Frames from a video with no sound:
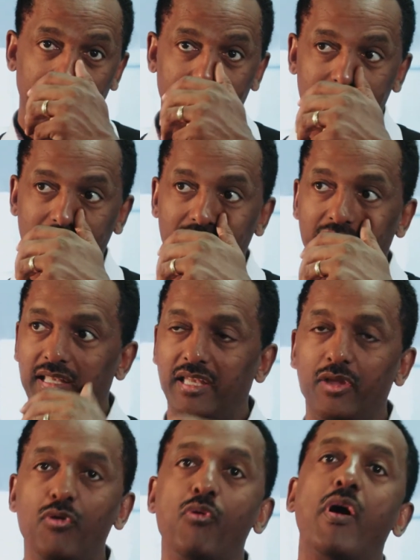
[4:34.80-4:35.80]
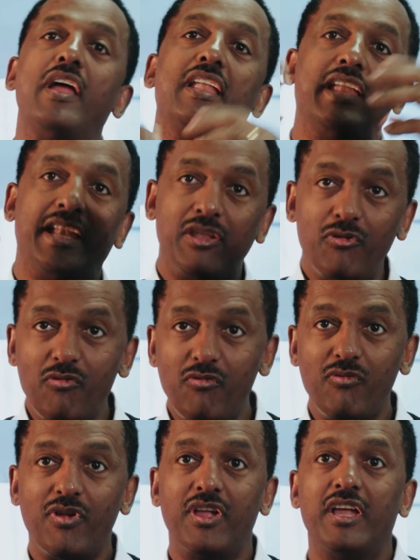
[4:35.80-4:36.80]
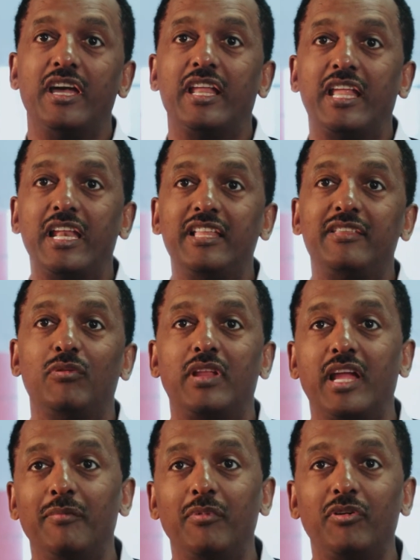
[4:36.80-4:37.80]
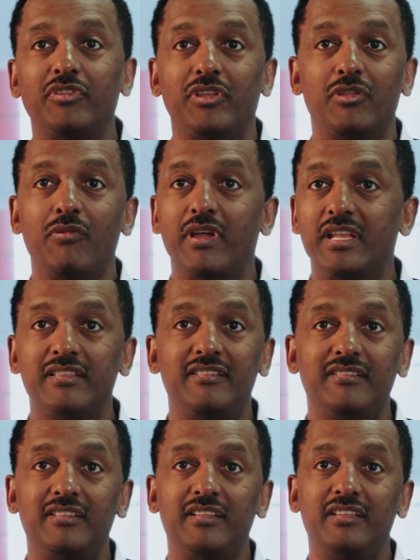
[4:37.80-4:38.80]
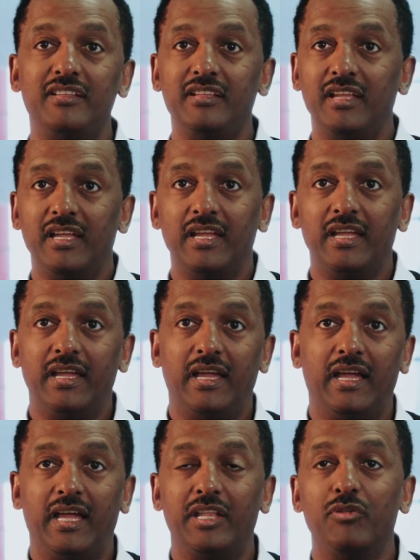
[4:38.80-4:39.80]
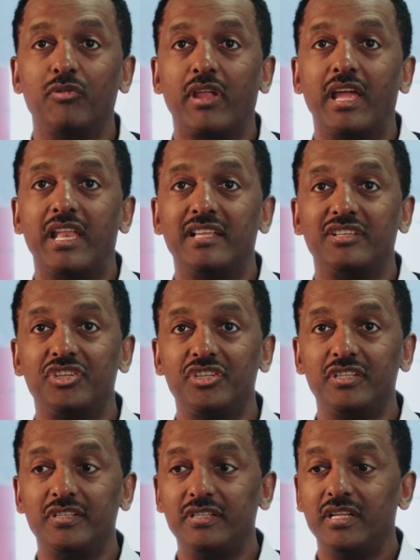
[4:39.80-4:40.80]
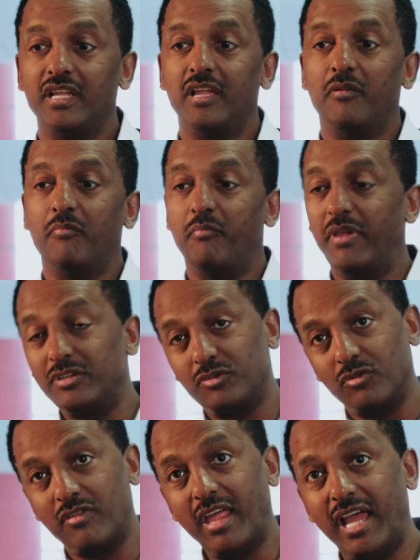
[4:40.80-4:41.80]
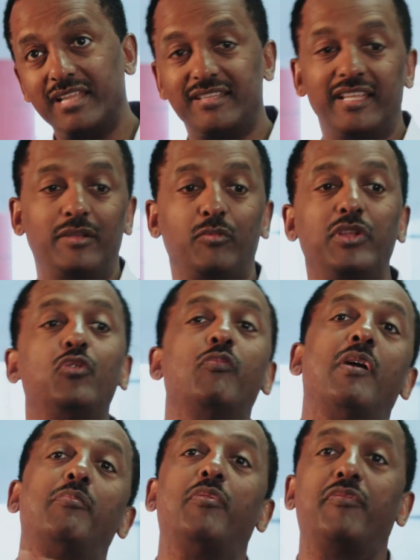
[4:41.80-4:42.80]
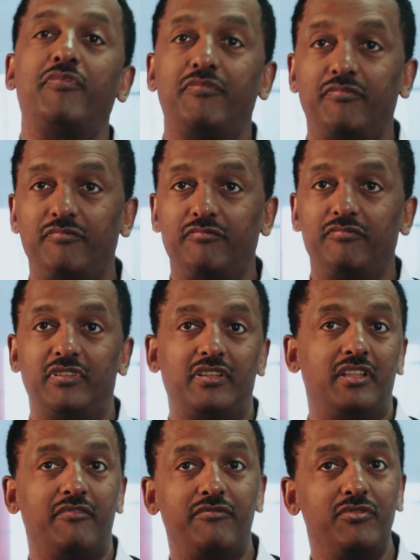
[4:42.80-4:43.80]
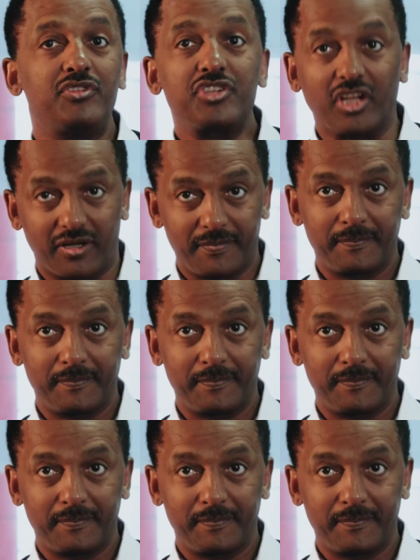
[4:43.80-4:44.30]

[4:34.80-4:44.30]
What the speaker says: then a new reality will come out, a new identity, a new realization. Based on that, then we do map of the future